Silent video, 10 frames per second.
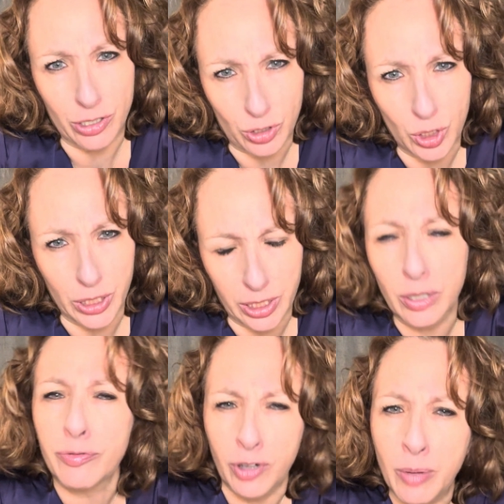earlier
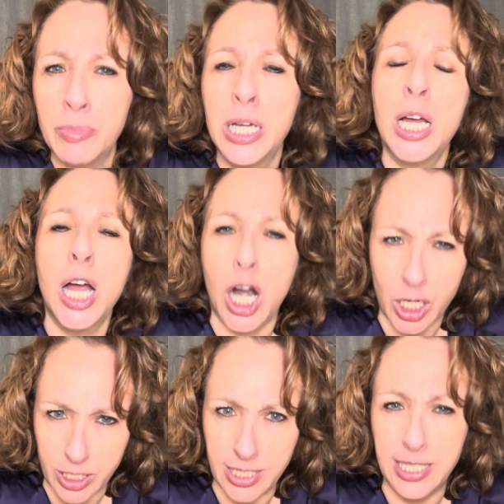from
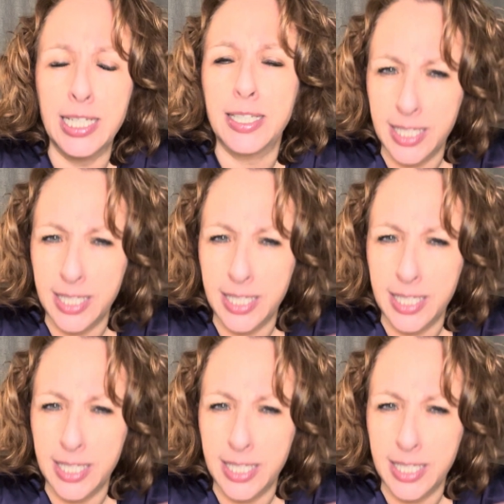heart disease.